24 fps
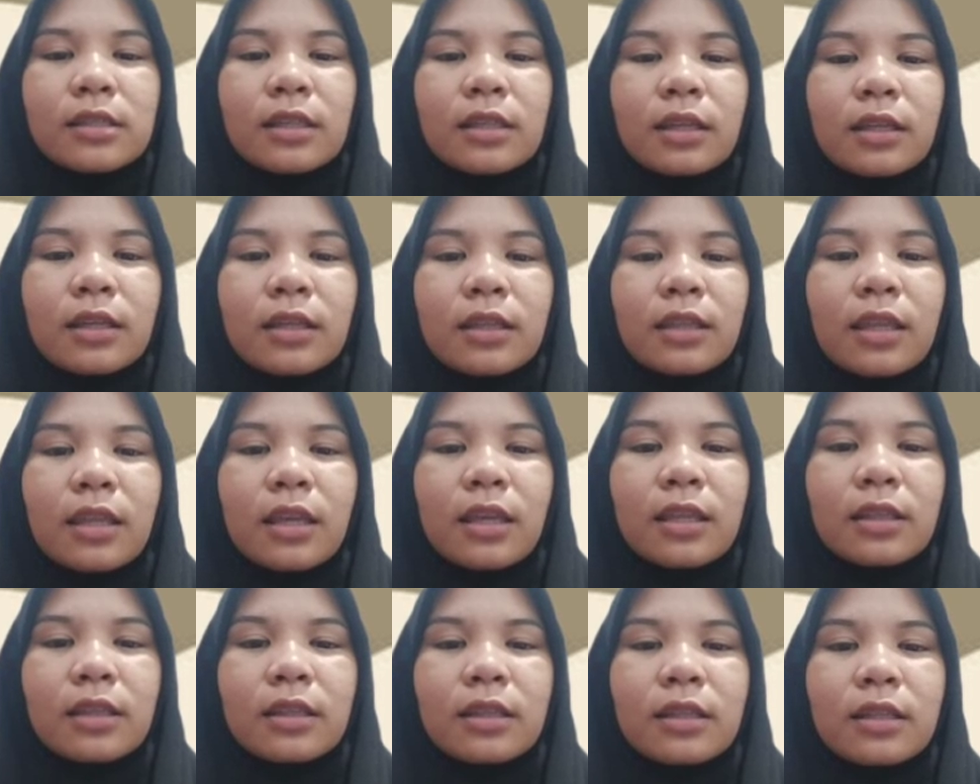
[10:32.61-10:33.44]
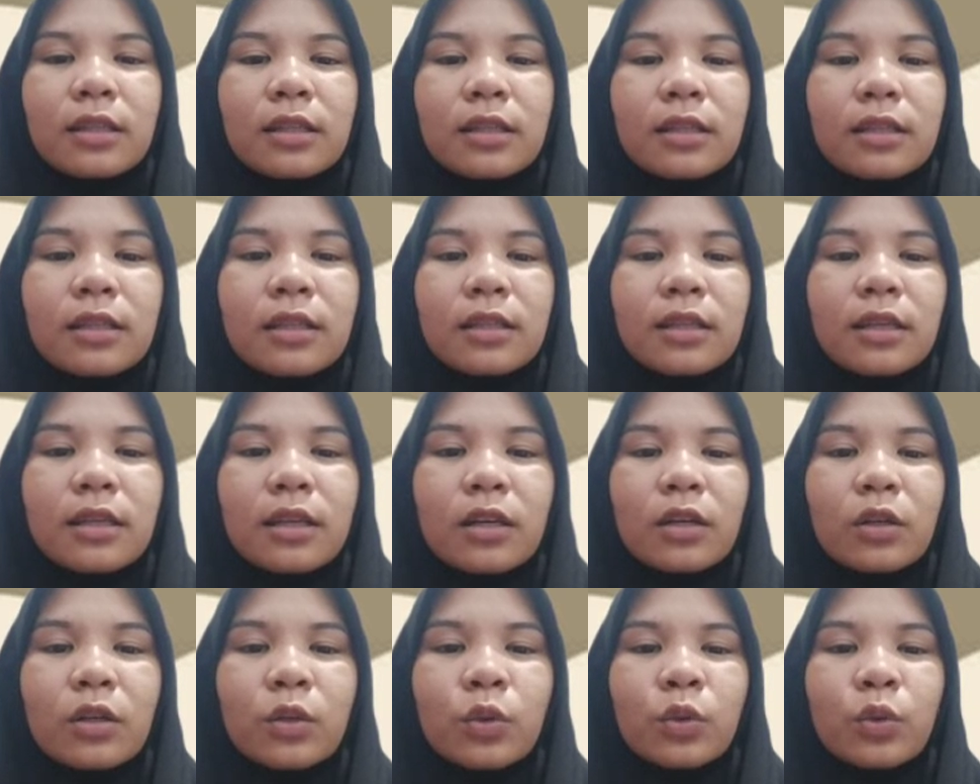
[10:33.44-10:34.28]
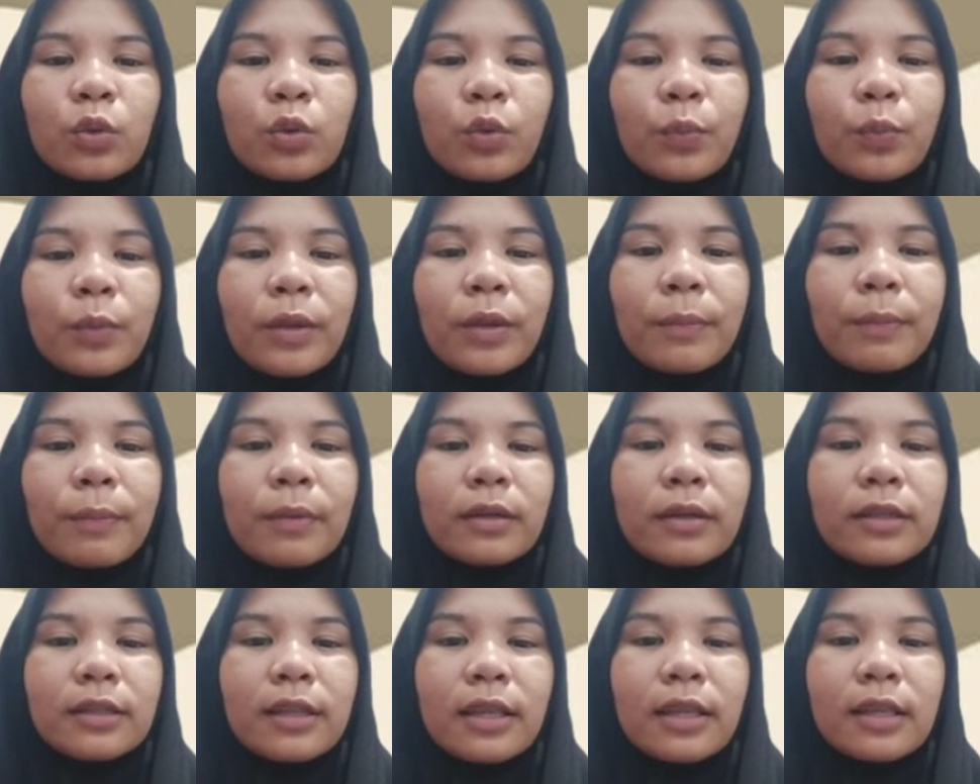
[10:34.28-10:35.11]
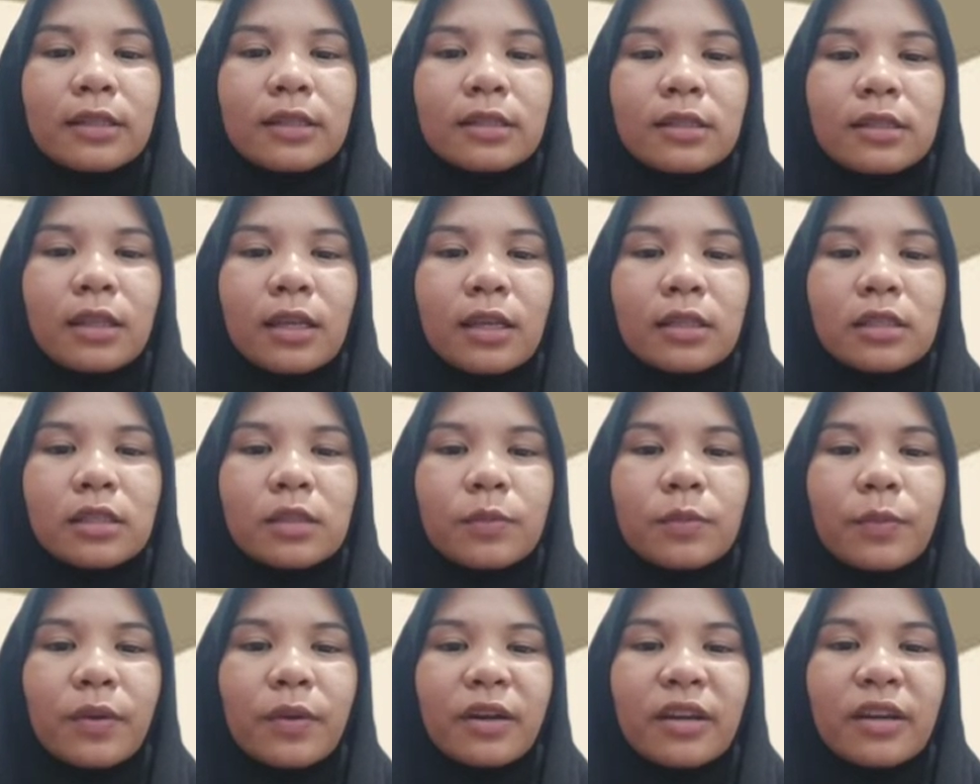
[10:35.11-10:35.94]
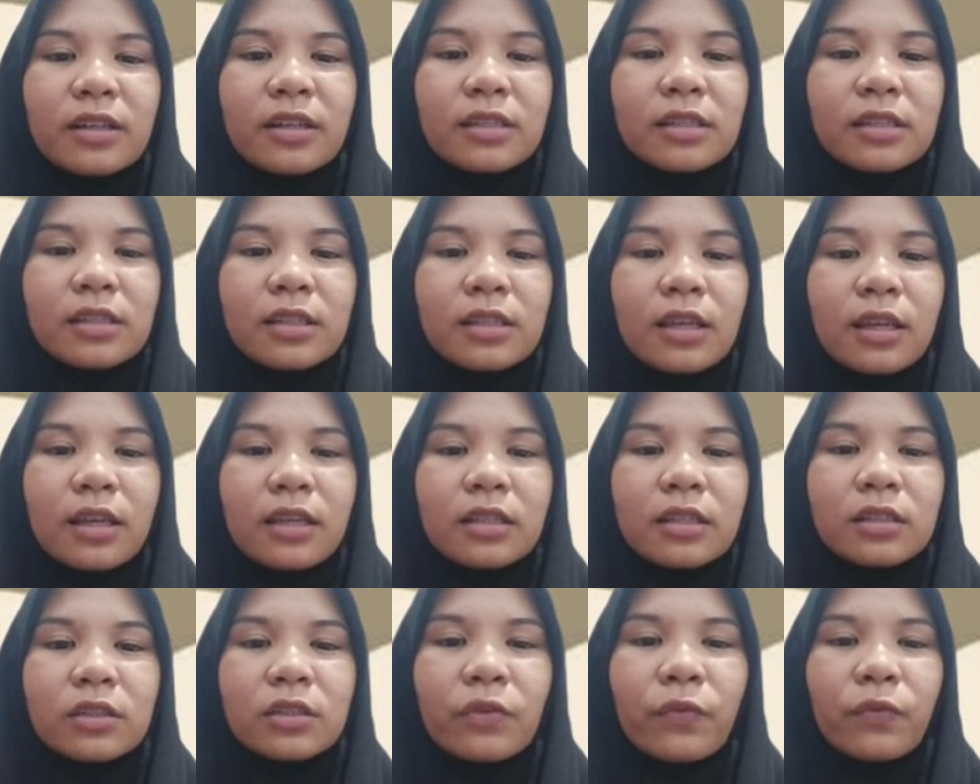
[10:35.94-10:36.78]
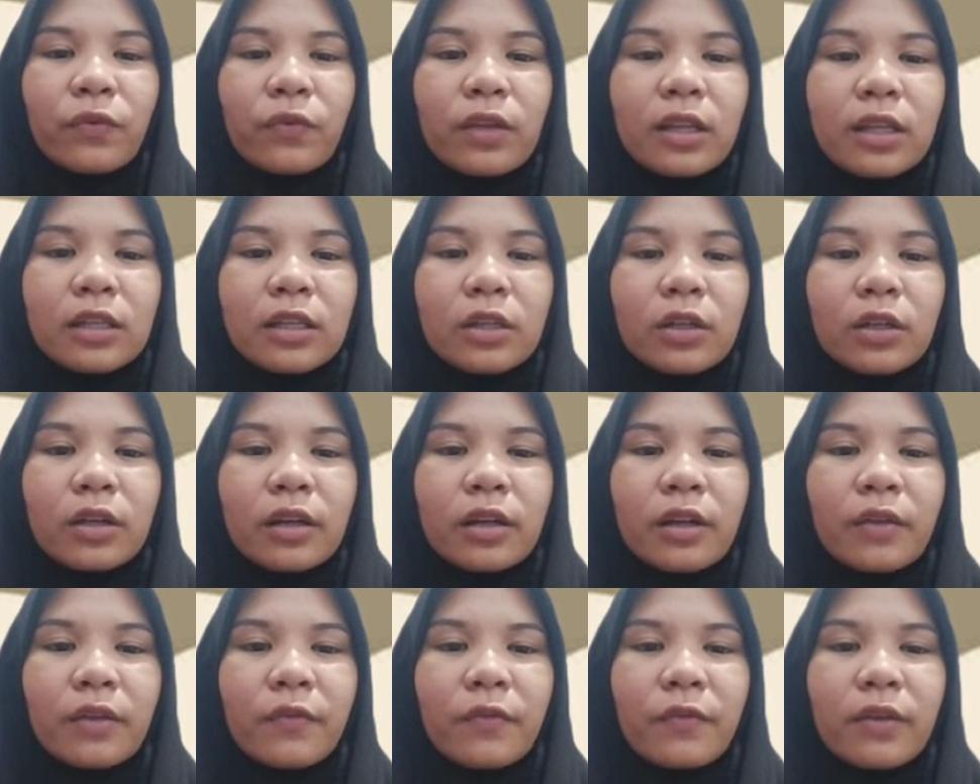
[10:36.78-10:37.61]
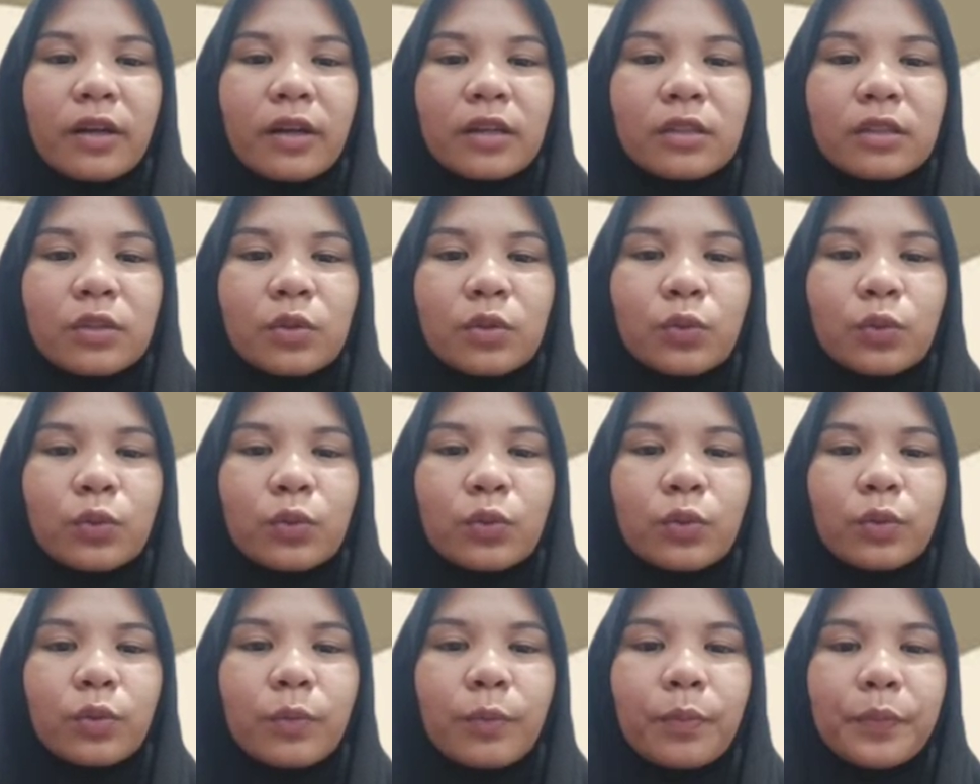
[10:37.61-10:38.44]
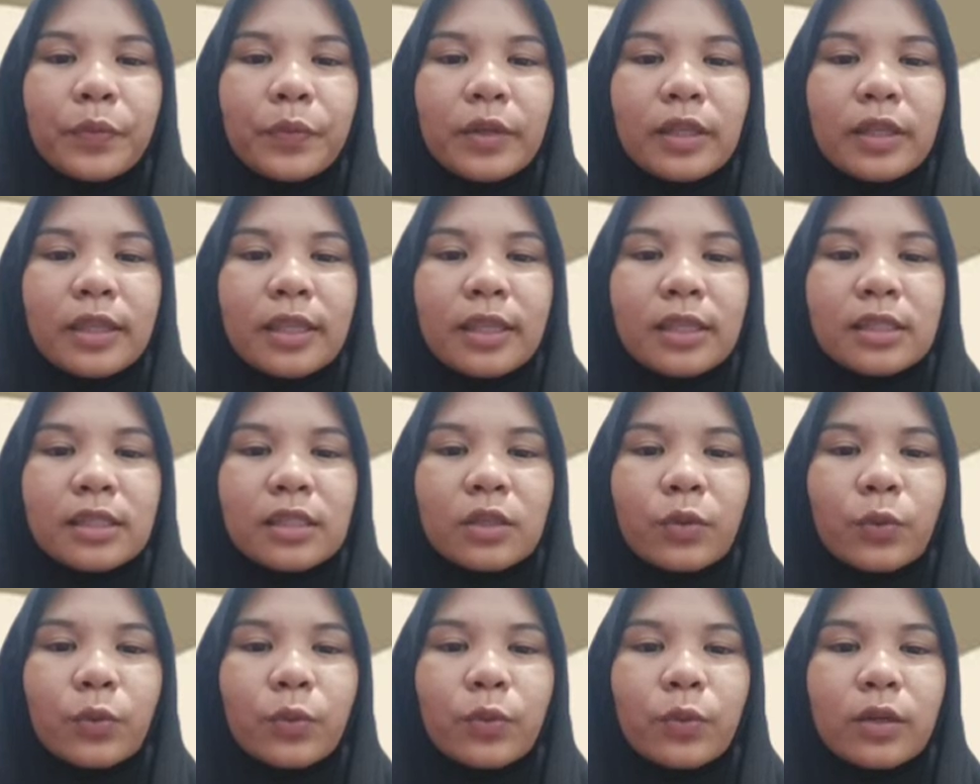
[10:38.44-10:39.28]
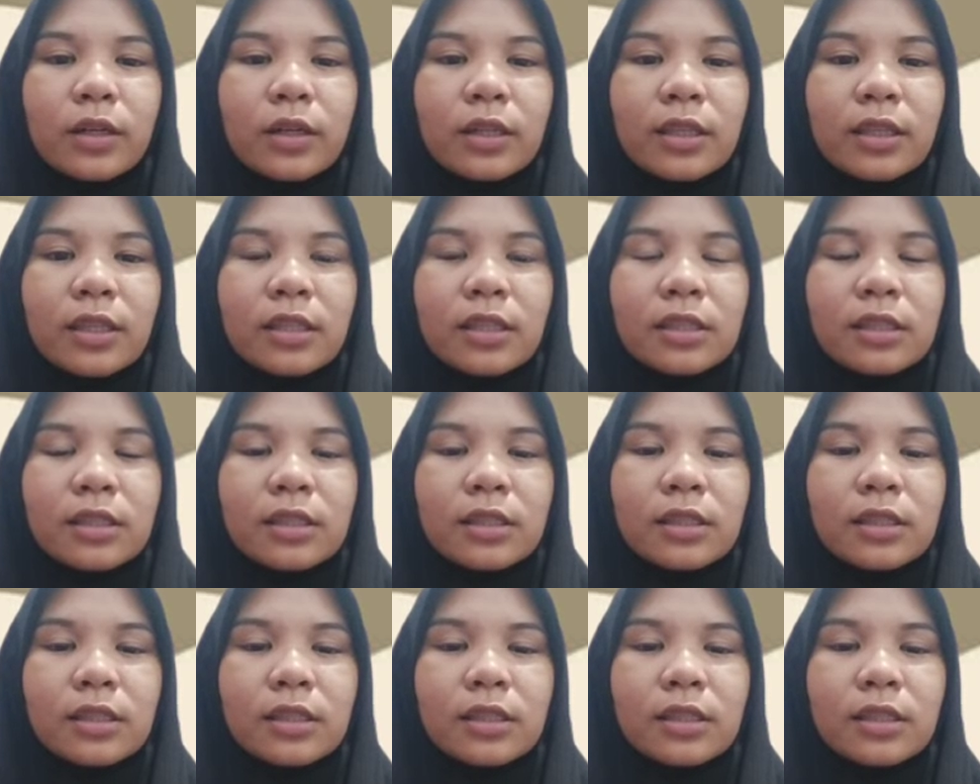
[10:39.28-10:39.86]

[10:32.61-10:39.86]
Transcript: Attending to people's needs, experience, and feeling refer to pre-teaching where the